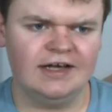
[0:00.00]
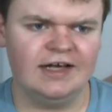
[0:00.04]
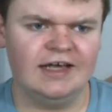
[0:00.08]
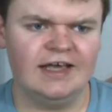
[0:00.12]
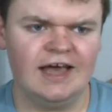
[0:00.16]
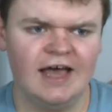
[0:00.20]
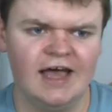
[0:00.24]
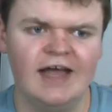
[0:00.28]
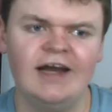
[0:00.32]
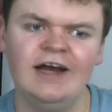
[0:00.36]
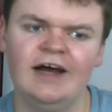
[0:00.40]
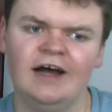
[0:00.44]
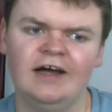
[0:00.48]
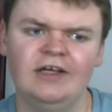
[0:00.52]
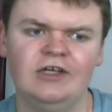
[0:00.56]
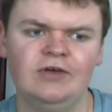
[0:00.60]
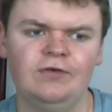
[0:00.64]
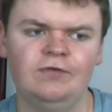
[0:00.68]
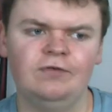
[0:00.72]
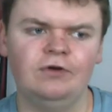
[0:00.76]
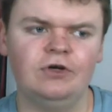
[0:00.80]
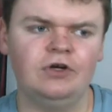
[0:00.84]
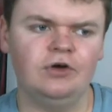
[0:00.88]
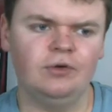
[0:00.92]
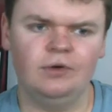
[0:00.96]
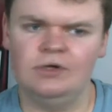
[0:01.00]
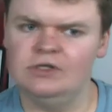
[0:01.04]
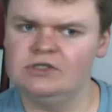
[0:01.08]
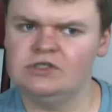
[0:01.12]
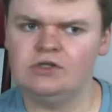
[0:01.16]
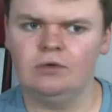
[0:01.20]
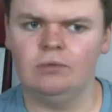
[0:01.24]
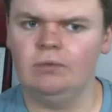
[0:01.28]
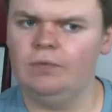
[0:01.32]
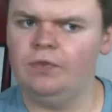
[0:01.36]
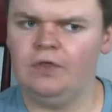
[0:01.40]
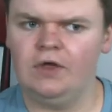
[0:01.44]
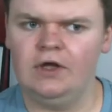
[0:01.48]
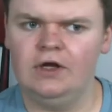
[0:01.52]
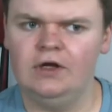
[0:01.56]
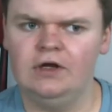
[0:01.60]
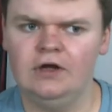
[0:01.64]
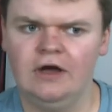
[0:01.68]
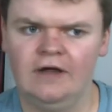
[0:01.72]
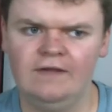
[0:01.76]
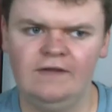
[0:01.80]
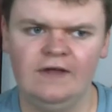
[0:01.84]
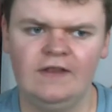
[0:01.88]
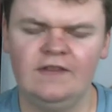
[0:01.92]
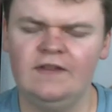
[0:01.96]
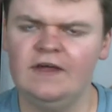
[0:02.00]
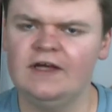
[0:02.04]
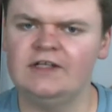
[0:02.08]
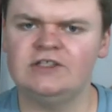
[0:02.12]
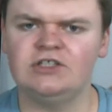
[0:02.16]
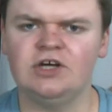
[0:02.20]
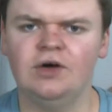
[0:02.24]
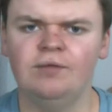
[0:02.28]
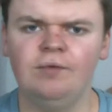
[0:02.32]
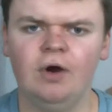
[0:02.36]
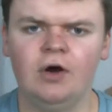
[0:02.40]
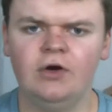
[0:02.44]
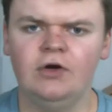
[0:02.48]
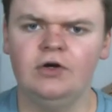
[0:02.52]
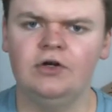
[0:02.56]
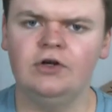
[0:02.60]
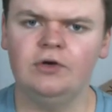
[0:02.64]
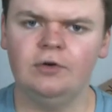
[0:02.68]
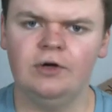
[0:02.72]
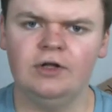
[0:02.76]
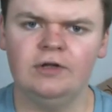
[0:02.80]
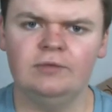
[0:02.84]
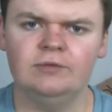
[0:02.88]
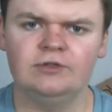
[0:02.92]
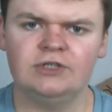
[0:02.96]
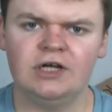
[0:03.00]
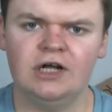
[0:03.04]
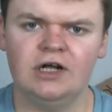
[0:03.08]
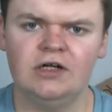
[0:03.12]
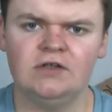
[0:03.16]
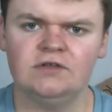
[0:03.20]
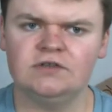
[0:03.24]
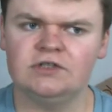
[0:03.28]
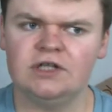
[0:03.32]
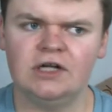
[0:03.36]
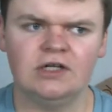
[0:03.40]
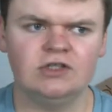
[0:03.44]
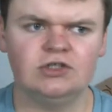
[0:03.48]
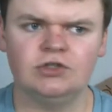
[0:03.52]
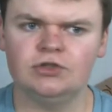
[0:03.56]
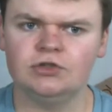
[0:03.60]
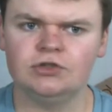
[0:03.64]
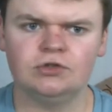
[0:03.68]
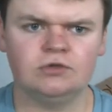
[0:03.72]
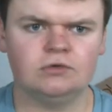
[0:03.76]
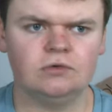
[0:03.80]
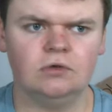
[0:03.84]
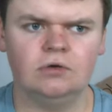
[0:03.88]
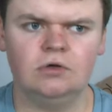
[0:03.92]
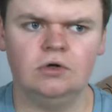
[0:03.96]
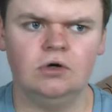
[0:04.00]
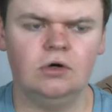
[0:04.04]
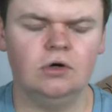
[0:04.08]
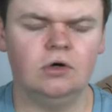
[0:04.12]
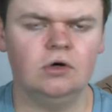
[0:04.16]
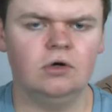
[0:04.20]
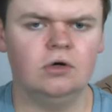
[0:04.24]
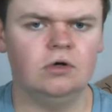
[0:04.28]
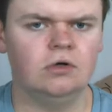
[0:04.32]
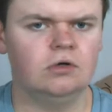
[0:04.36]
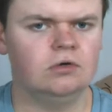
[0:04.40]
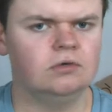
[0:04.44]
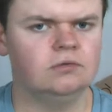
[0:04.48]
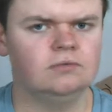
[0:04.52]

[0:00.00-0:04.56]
getting at you for doing something and then they turn around and do it themselves, that just, oh,